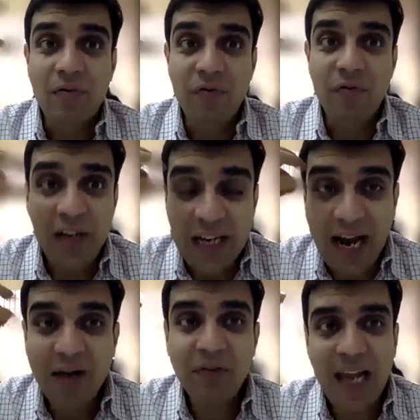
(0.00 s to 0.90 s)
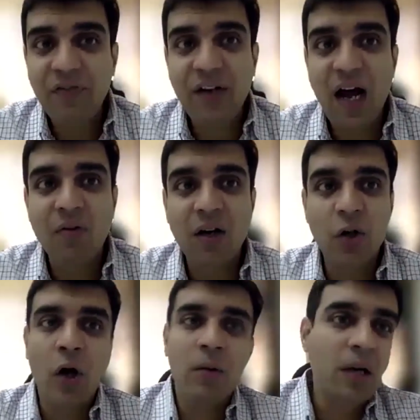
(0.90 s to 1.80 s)
we have left
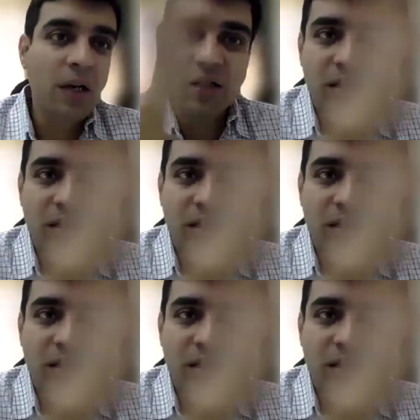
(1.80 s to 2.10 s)
our normal